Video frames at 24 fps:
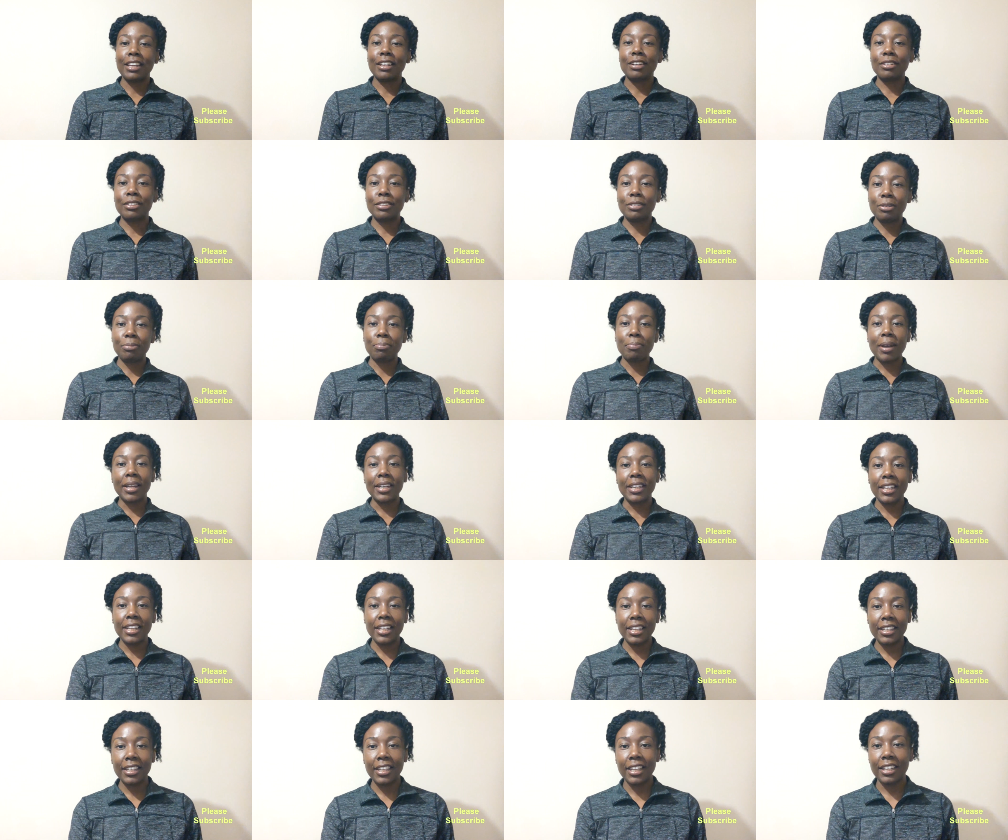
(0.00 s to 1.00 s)
and my
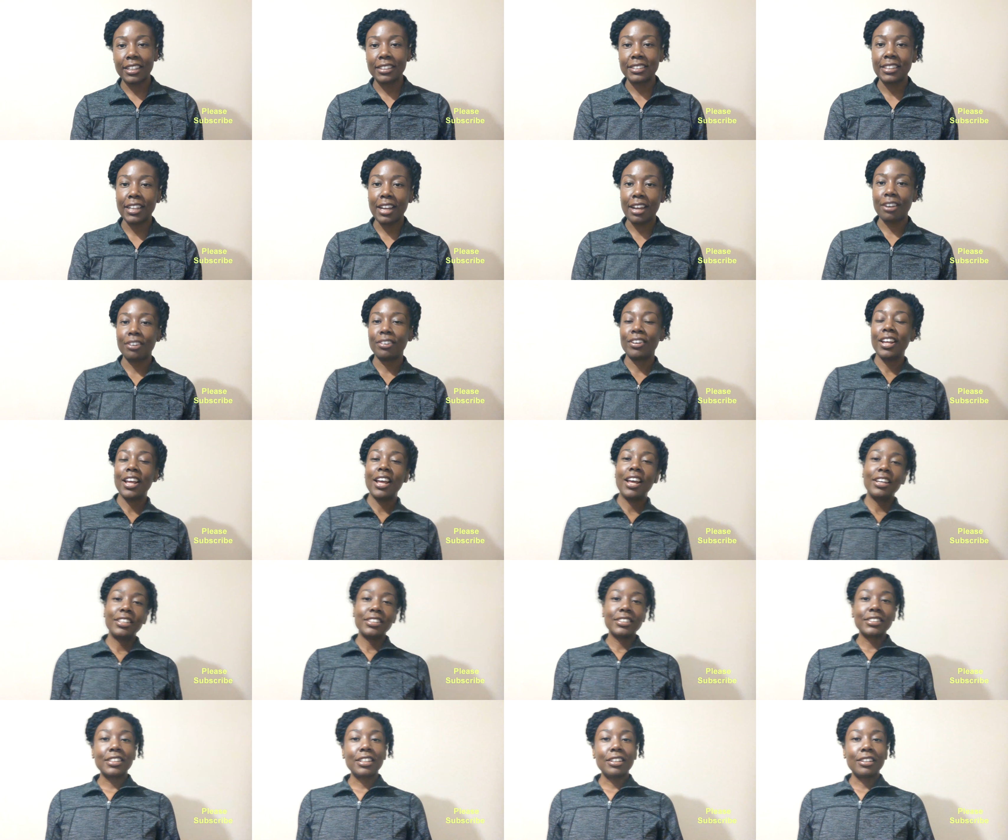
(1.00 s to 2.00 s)
knee kicked out.
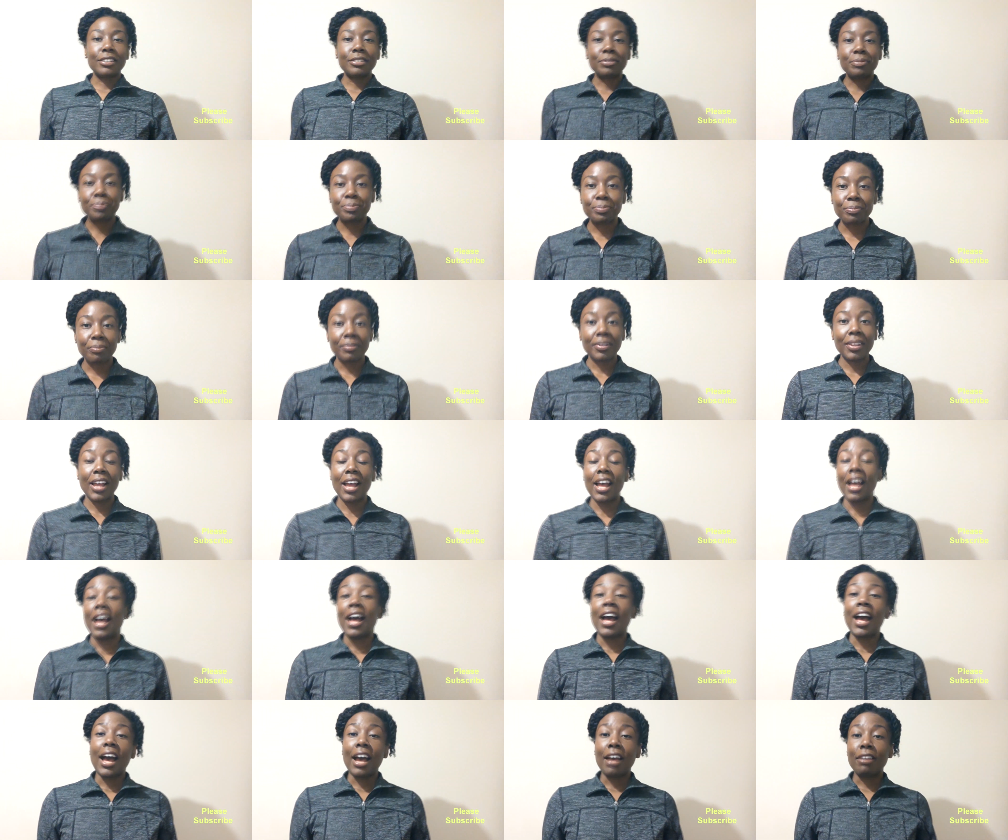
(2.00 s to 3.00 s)
So
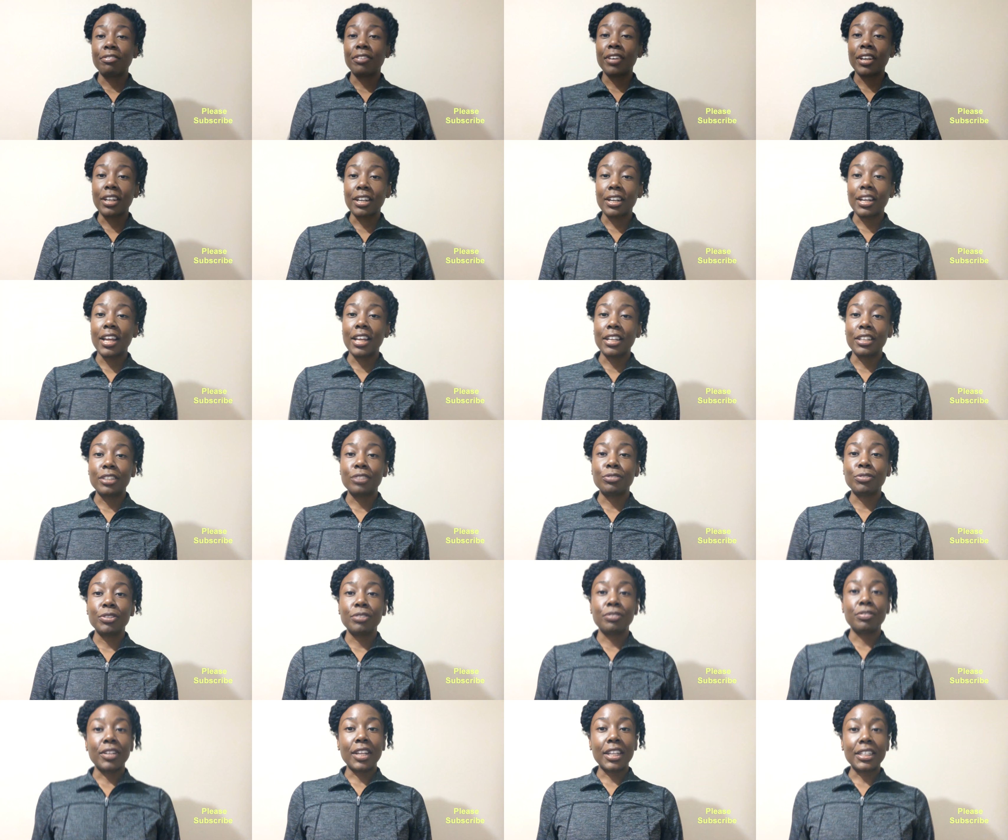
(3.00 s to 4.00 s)
I found out I had good
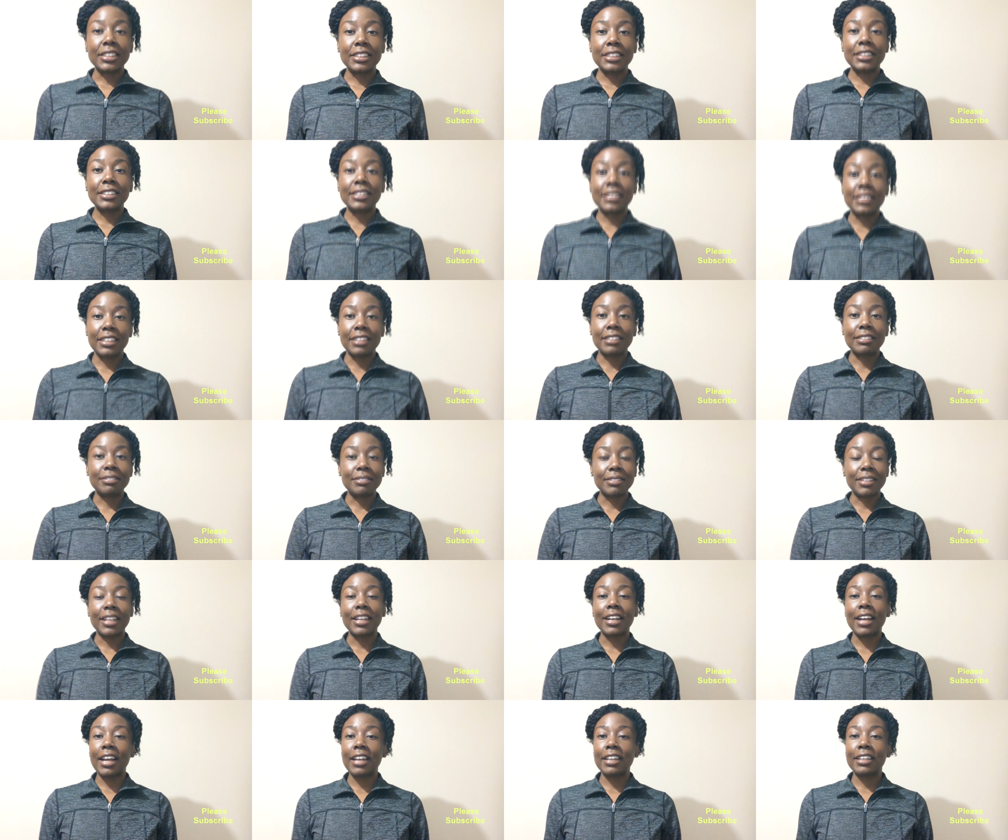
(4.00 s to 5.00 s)
reflexes and
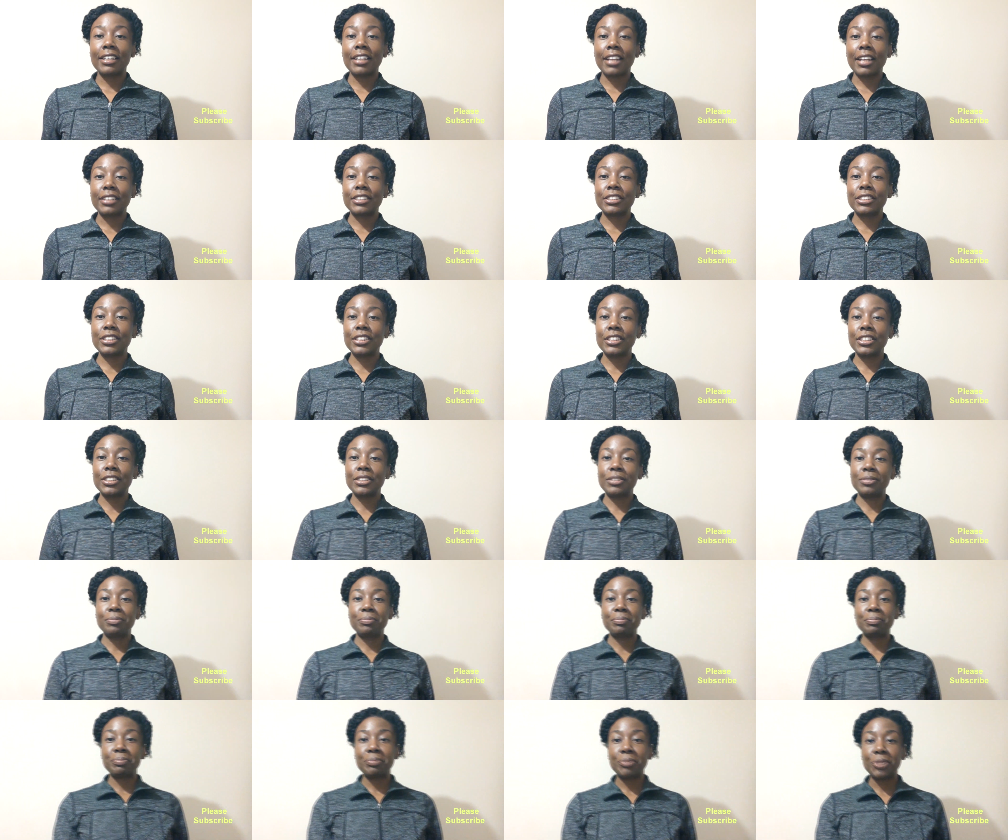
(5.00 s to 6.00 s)
that I could actually
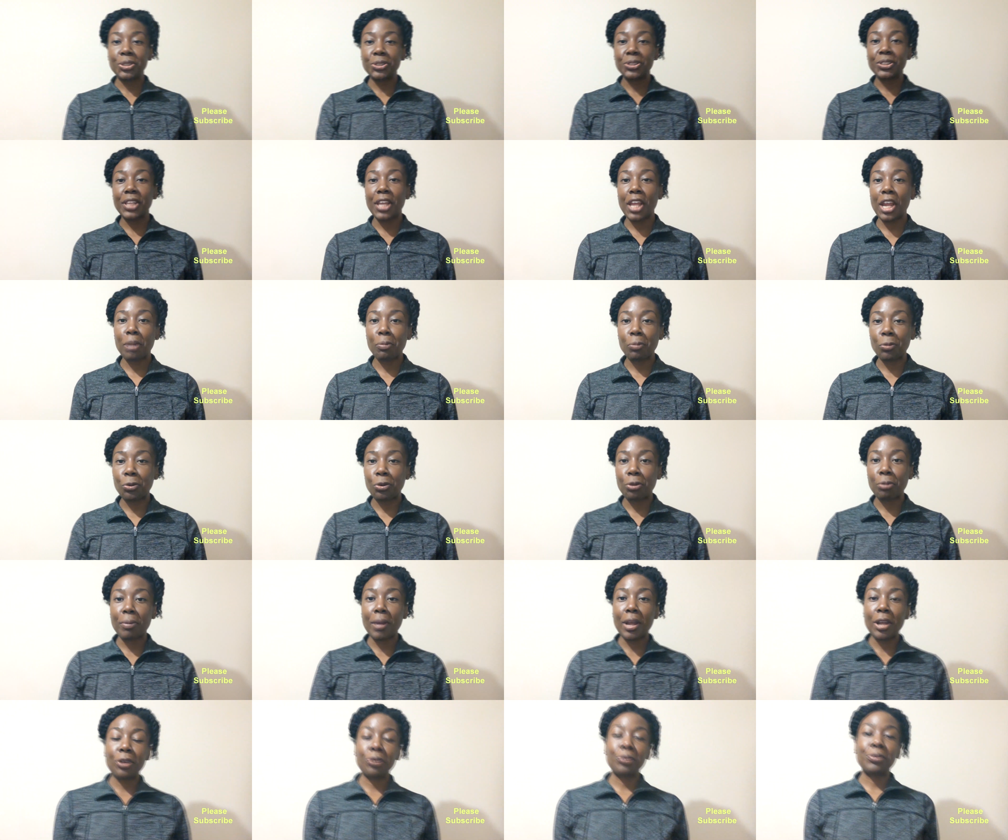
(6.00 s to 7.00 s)
use the hammer
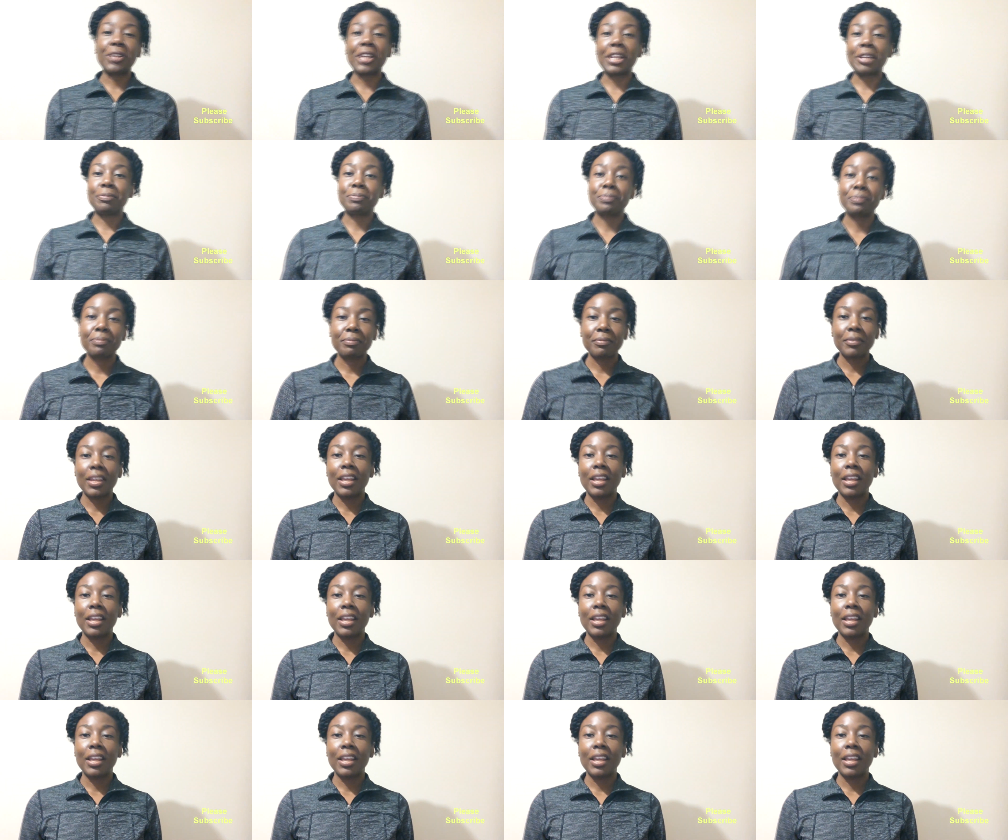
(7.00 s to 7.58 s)
on my own knee.